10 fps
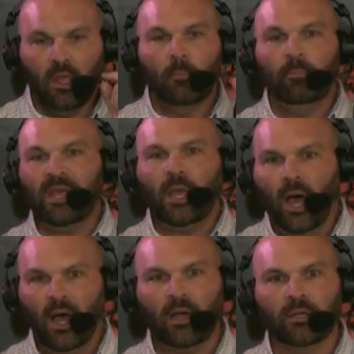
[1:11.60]

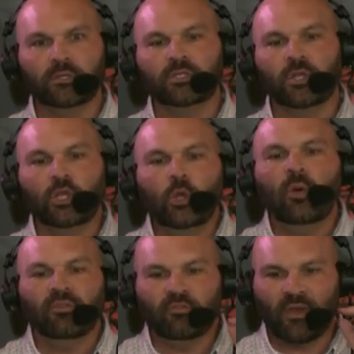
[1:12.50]
Because you
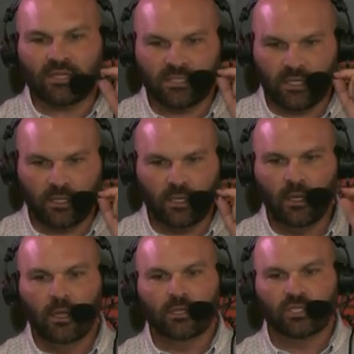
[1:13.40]
have invested
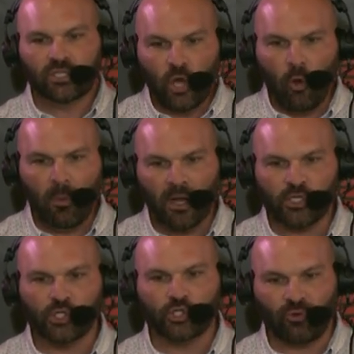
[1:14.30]
so
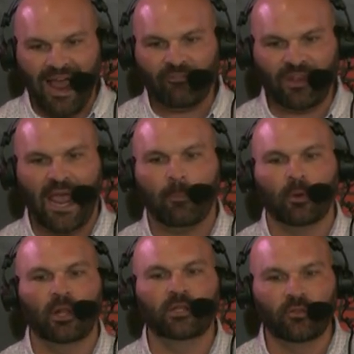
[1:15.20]
much draft
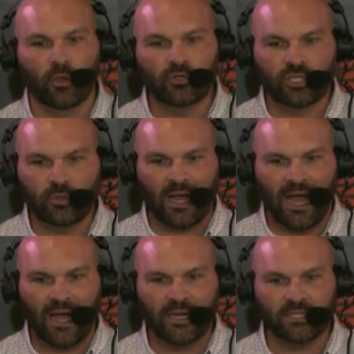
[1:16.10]
capital into those two
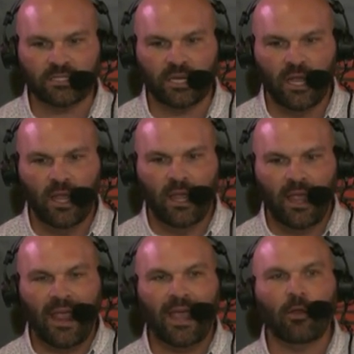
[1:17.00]
guys,
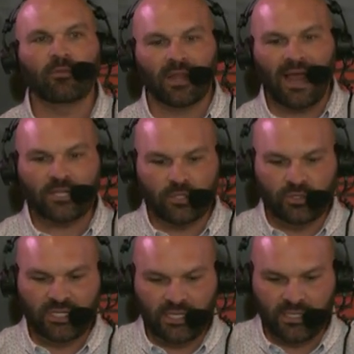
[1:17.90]
and over the last two
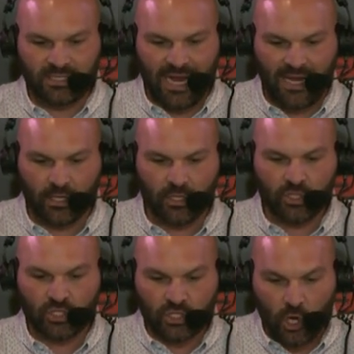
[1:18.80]
seasons, gotten
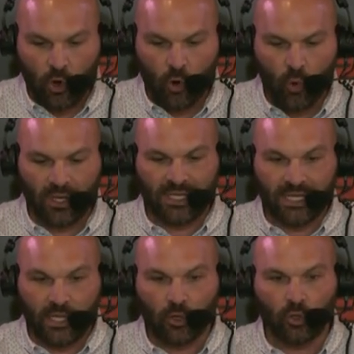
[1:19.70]
so
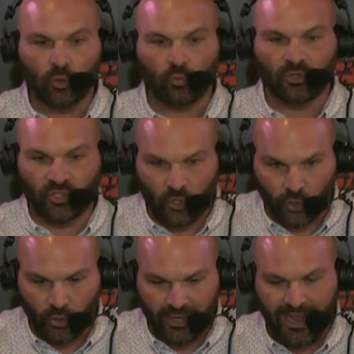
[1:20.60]
little
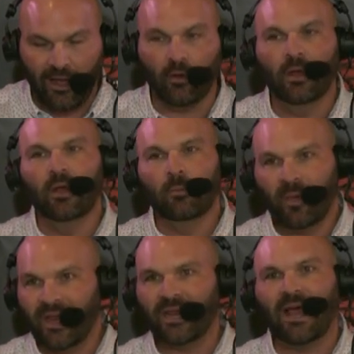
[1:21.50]
return. Now,
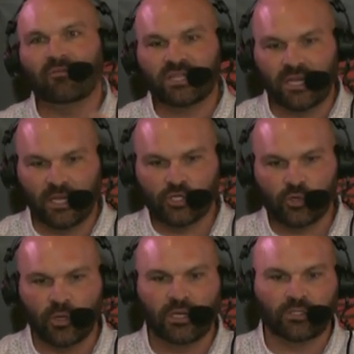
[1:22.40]
Penning, obviously, an
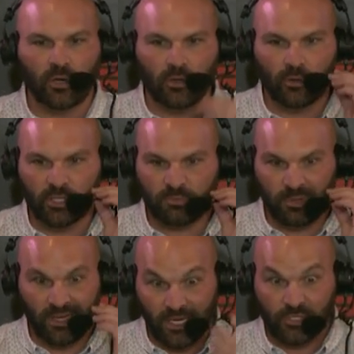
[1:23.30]
injury. Turner, it's
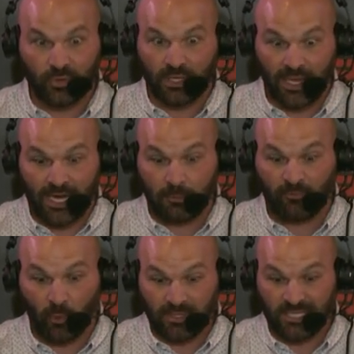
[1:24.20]
been injury and lack of
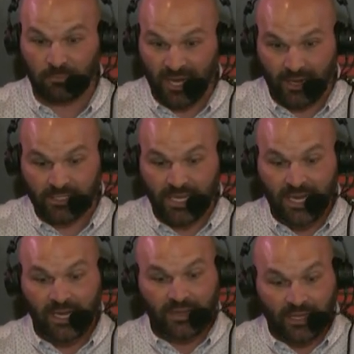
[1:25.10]
performance. Let's be honest.
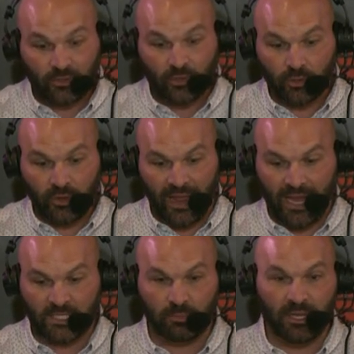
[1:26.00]
That dude
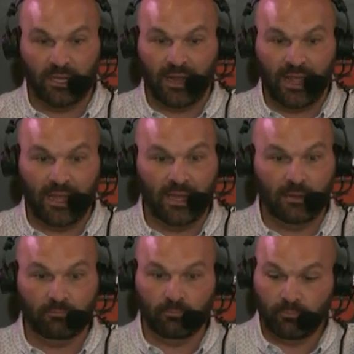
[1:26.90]
has been a
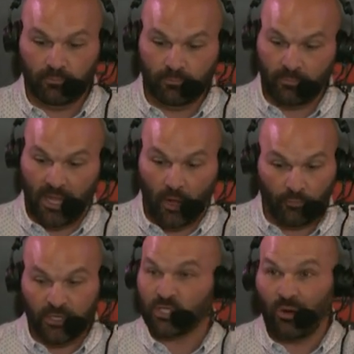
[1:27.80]

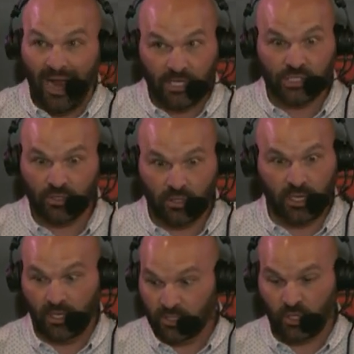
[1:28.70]
healthy scratch
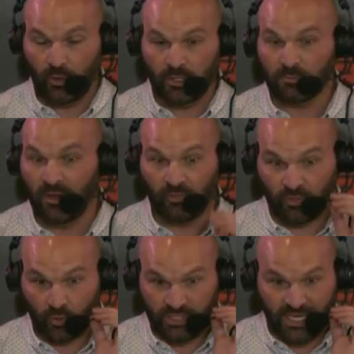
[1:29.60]
in his career. He's played
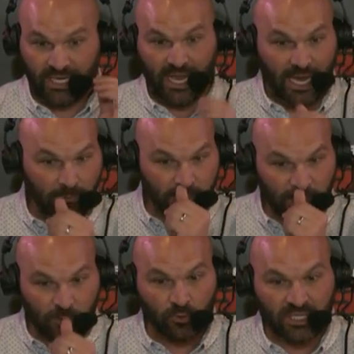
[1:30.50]
13 games in
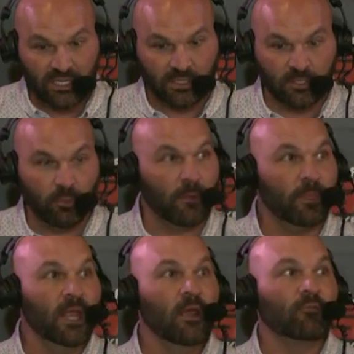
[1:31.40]
two seasons. But
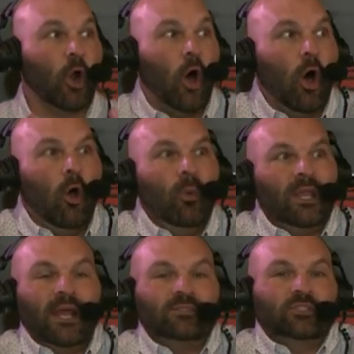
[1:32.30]
for all we
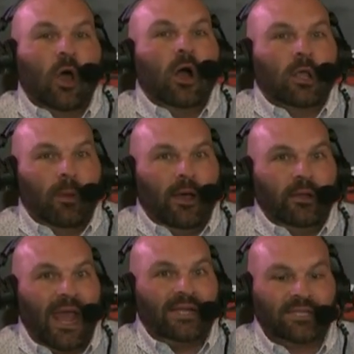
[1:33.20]
like to talk about
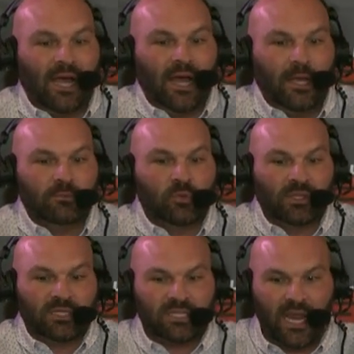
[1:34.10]
at times with
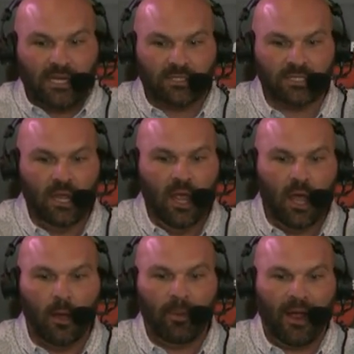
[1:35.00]
the Saints
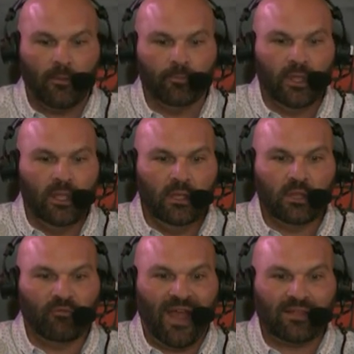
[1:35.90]
about the
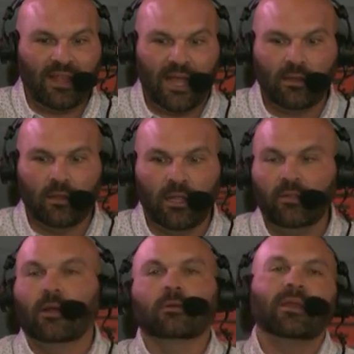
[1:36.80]
fact that
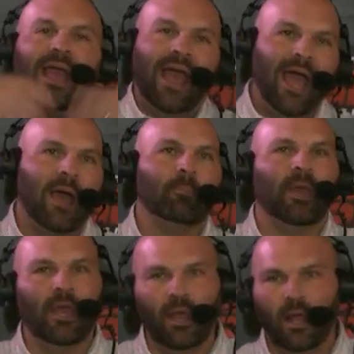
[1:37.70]
their cap
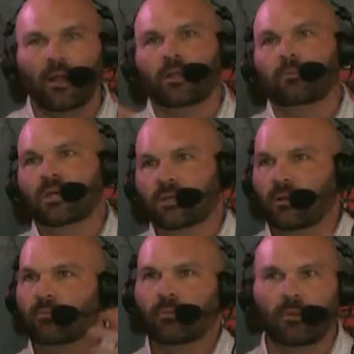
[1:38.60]
hell and,
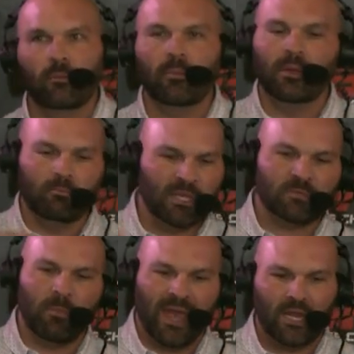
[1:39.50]
and
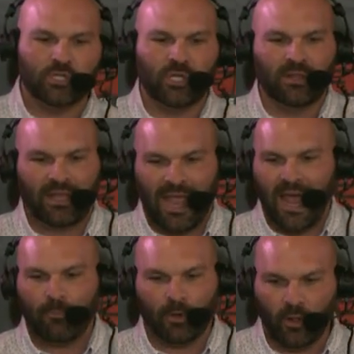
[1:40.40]
mismanaging the
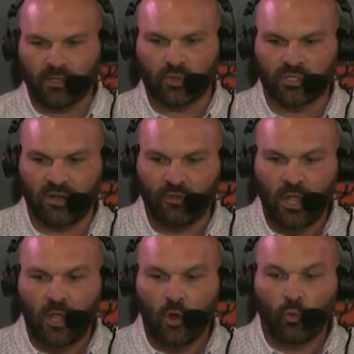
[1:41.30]
cap and all that sort of stuff,
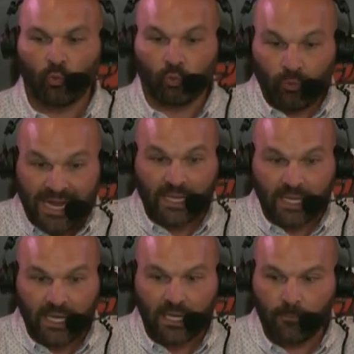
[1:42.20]

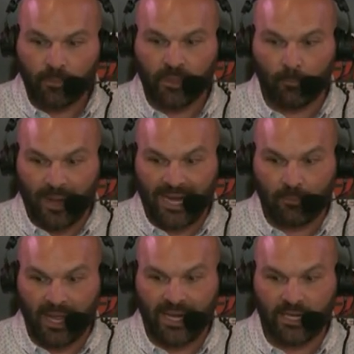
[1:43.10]
really the bottom
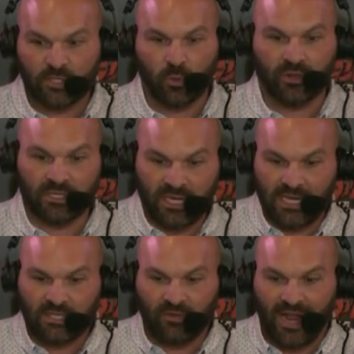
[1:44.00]
line is where the
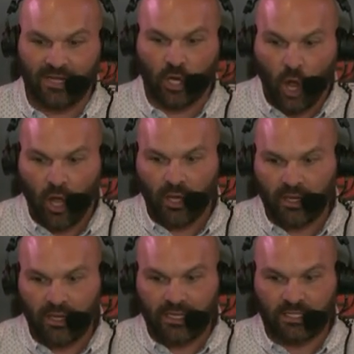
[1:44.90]
Saints have gotten caught
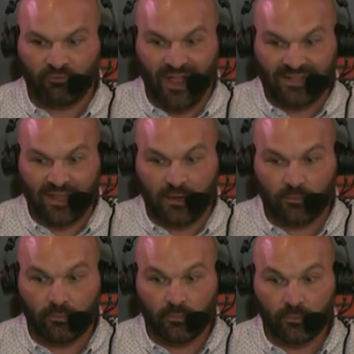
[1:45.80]
is the fact that
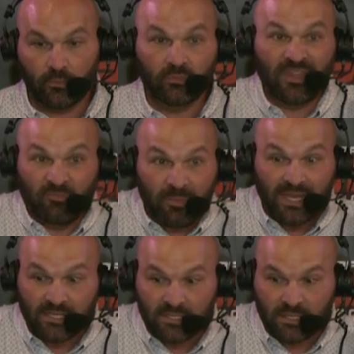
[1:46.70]
they've
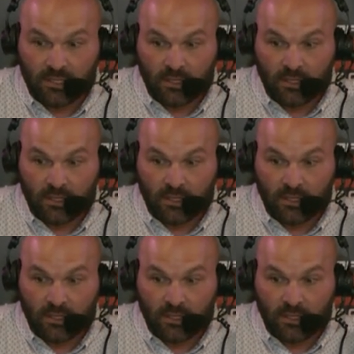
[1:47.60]
missed.